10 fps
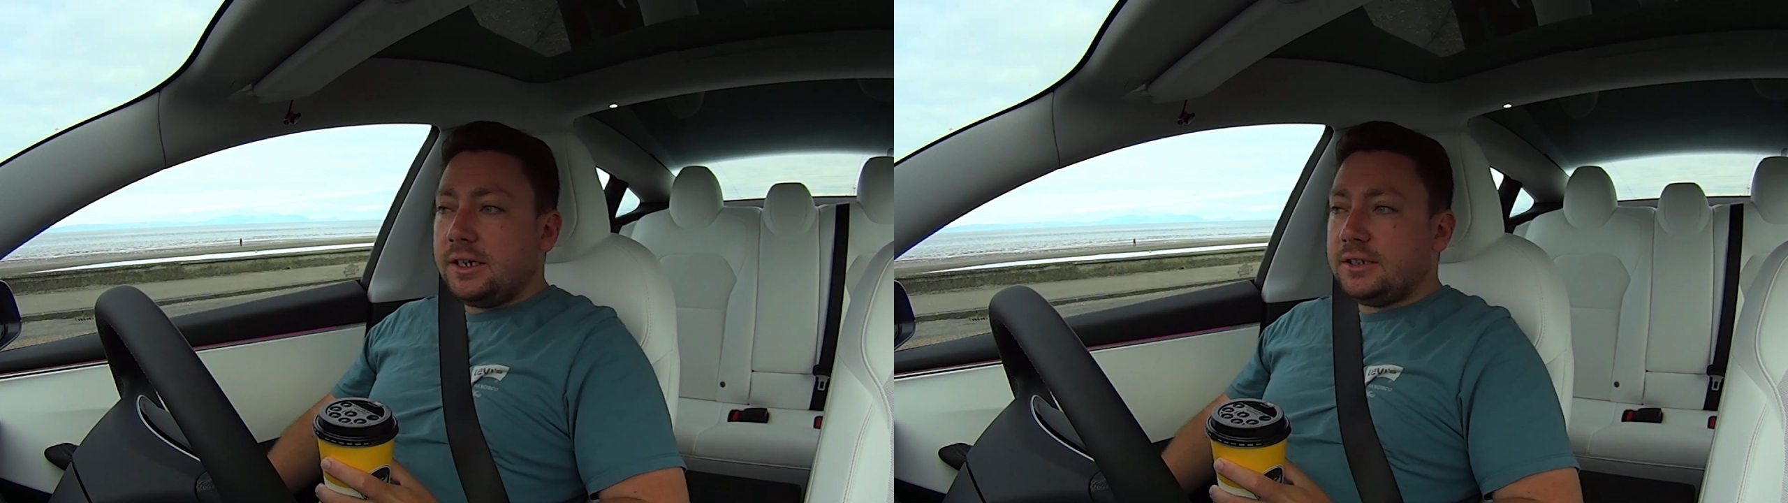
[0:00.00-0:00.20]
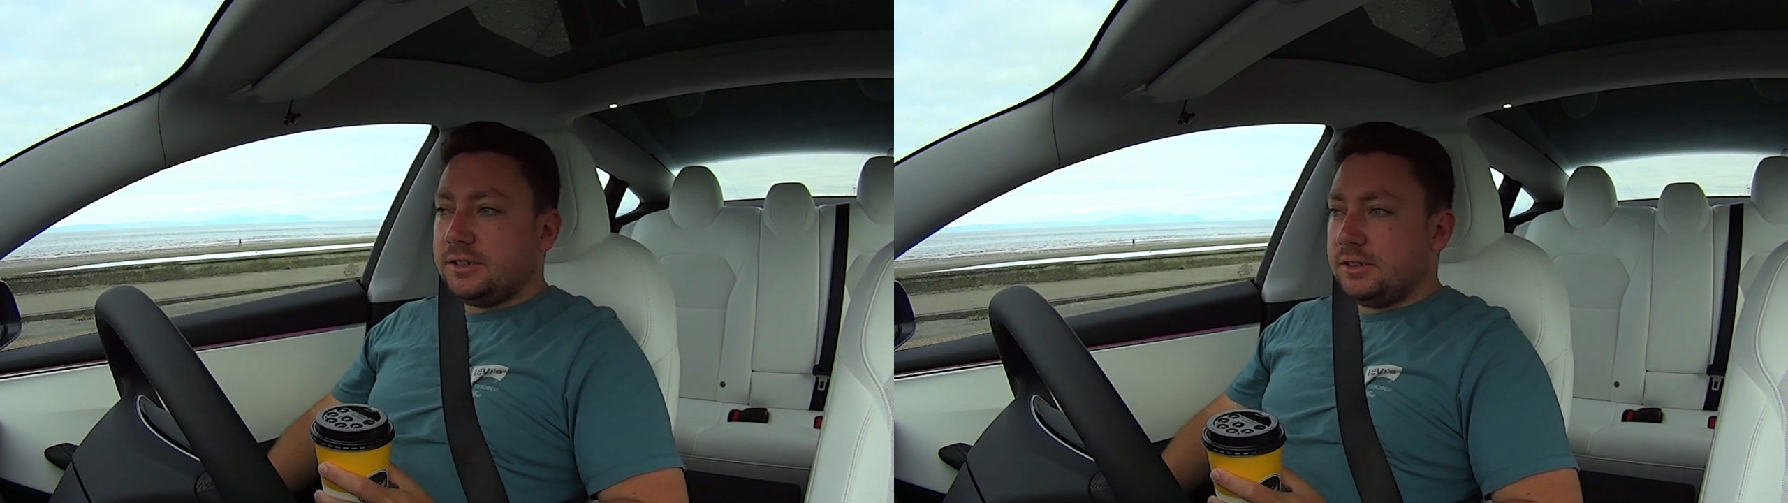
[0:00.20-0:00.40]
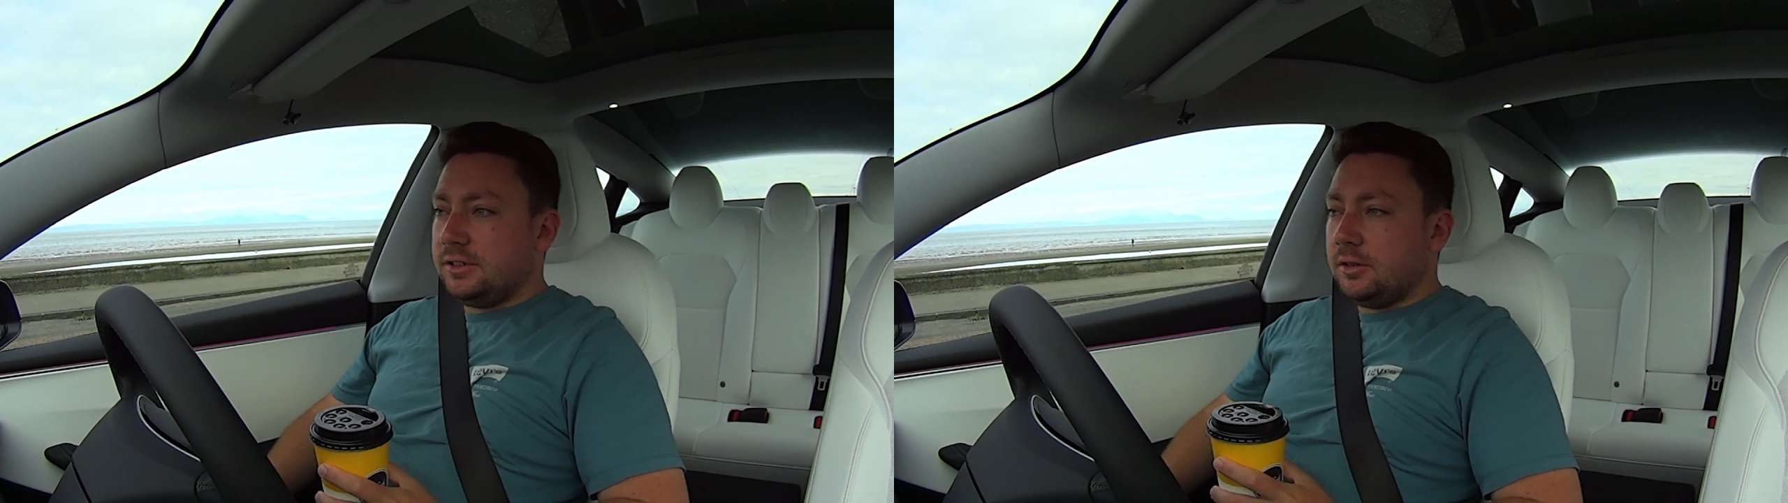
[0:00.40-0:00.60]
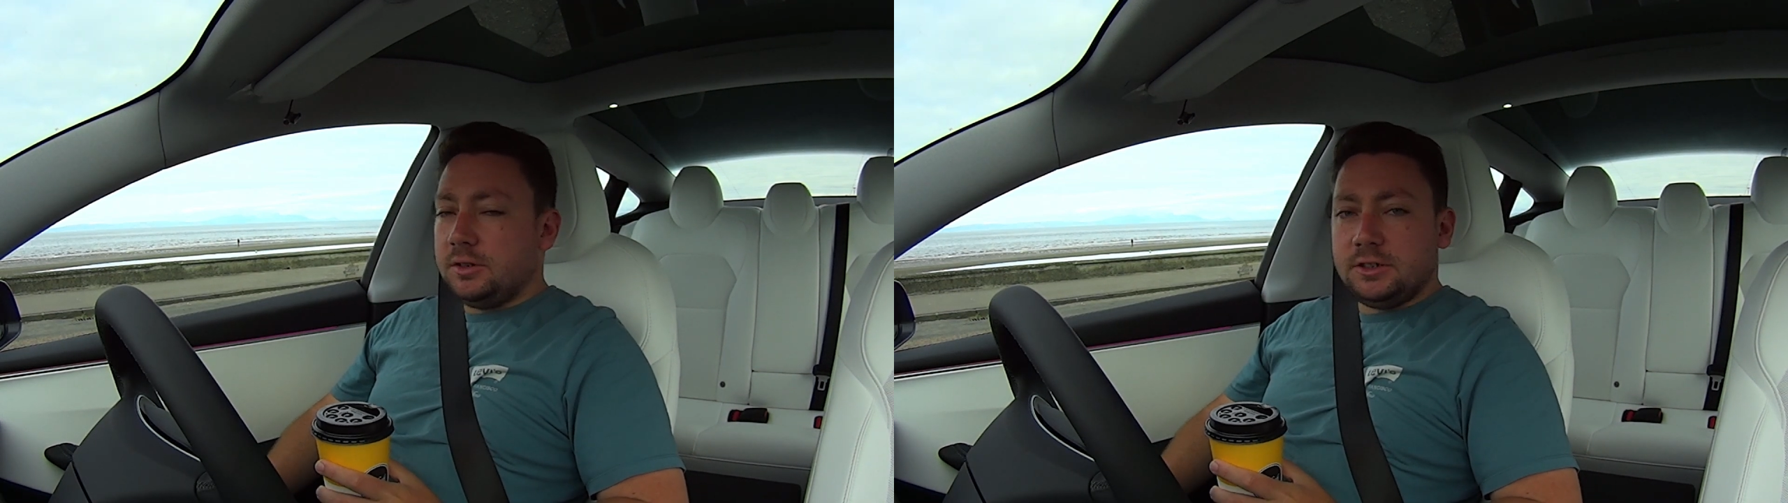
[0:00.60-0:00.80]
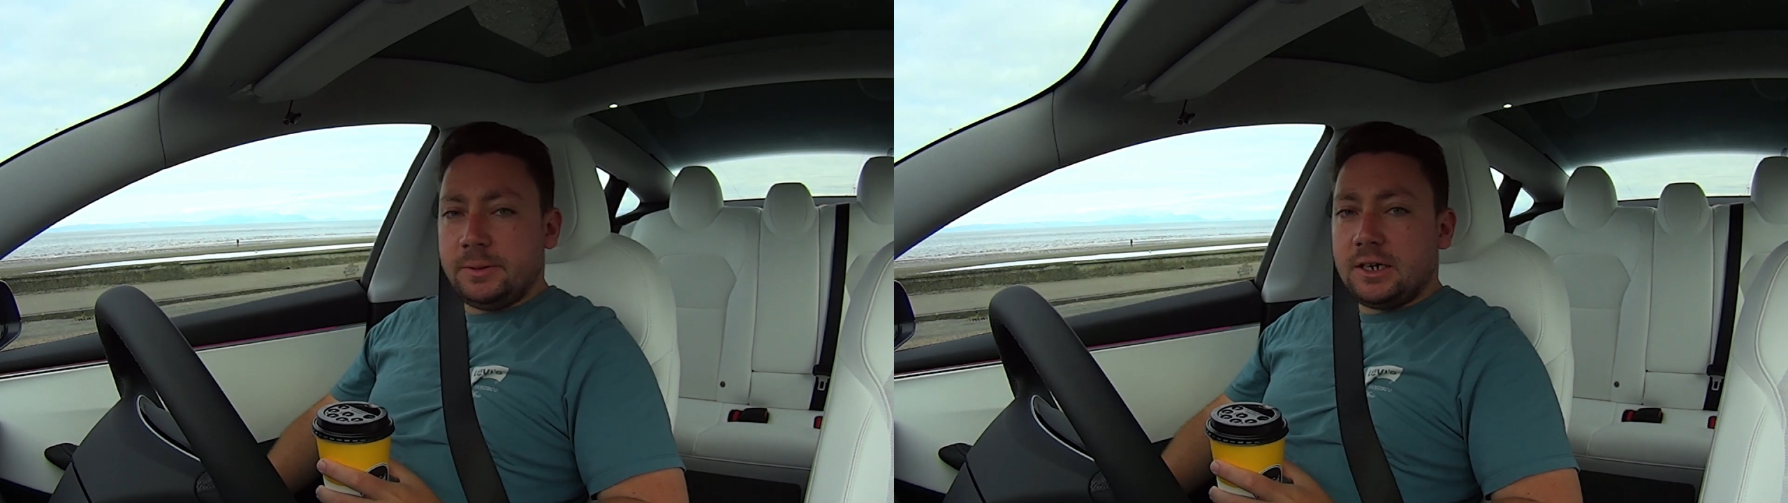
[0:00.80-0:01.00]
is until
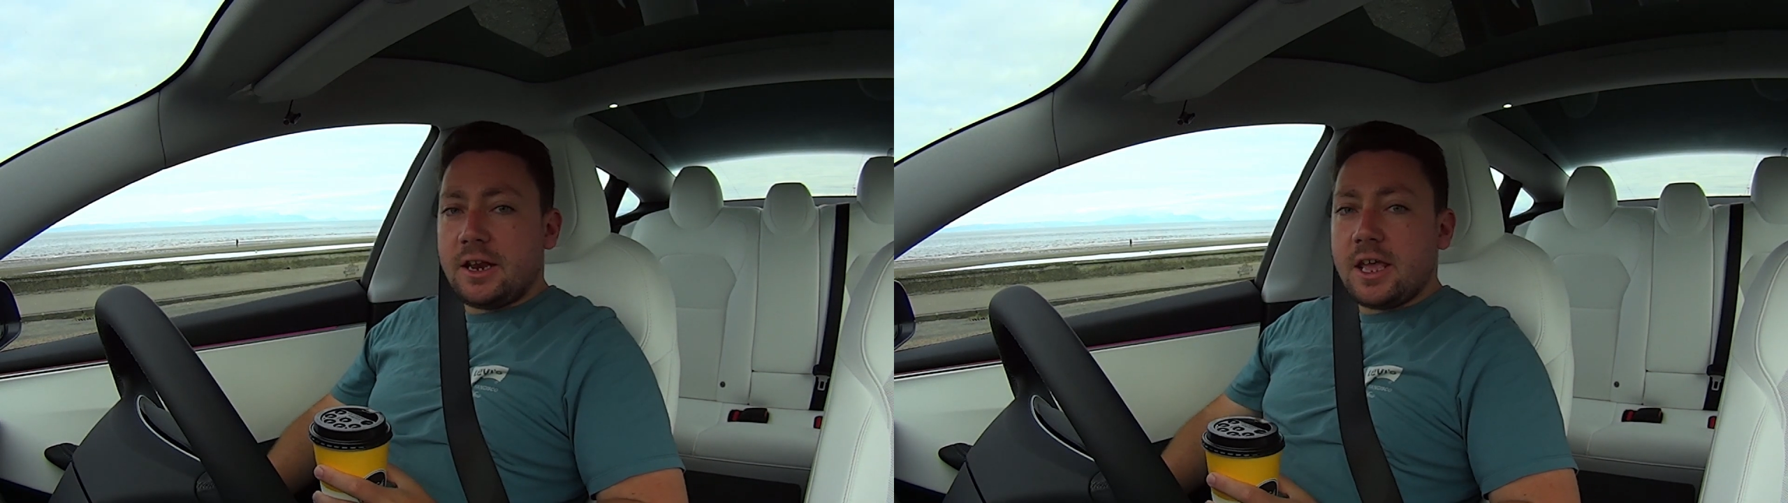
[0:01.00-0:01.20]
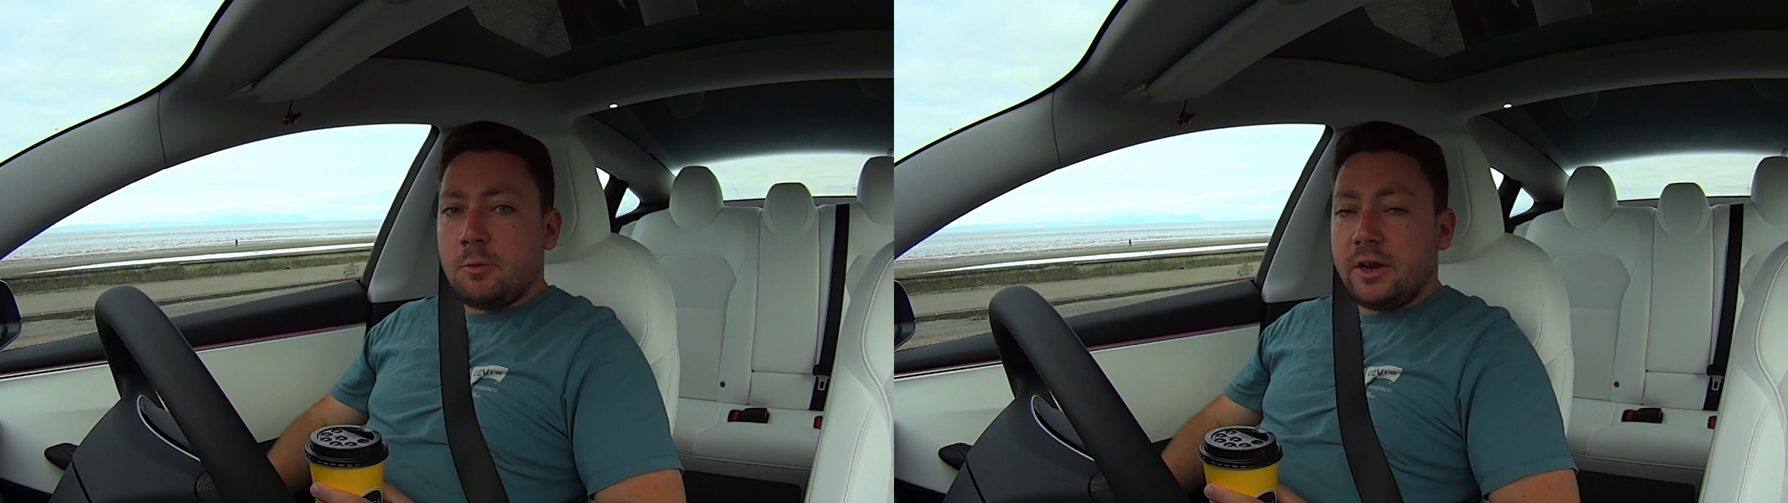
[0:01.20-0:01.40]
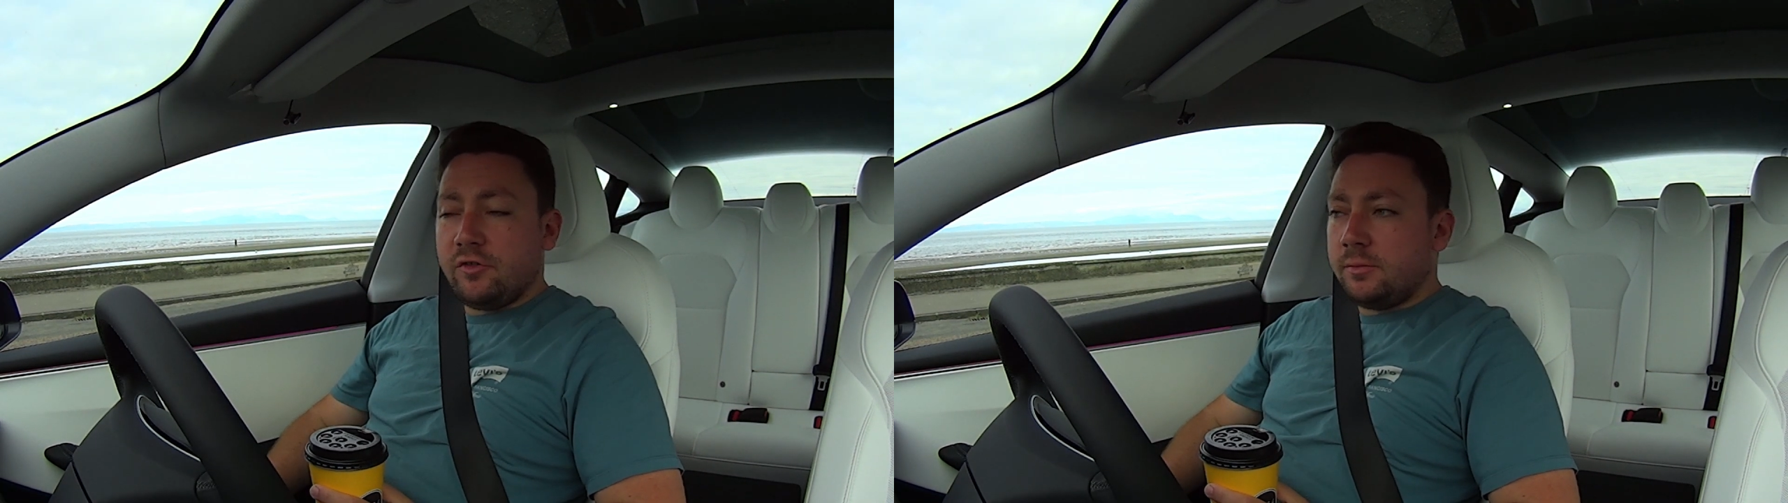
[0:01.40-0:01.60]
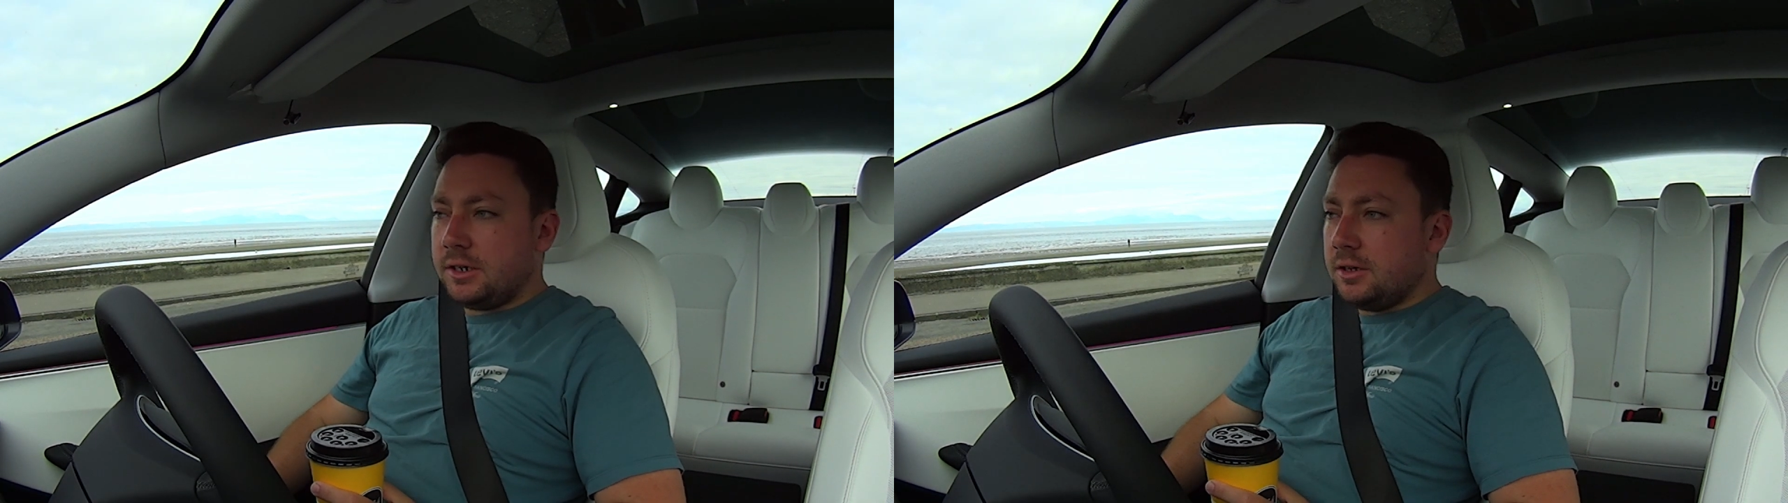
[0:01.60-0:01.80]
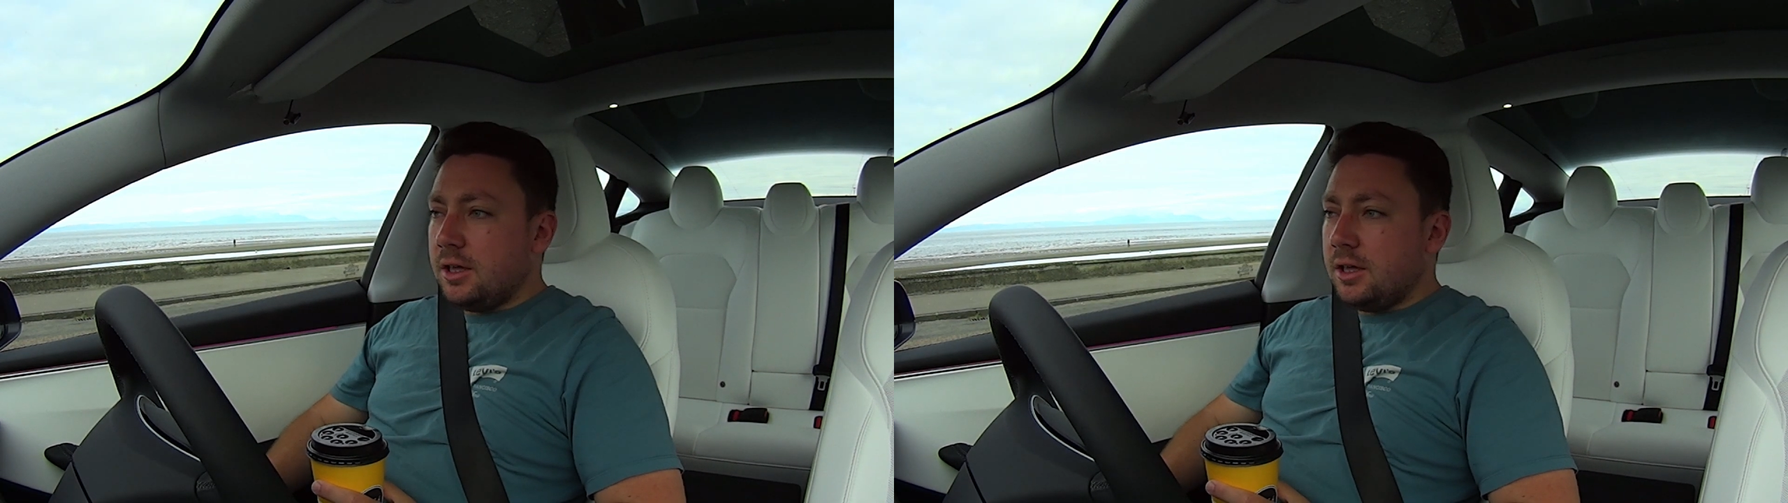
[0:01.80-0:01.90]
you spent a night away from it.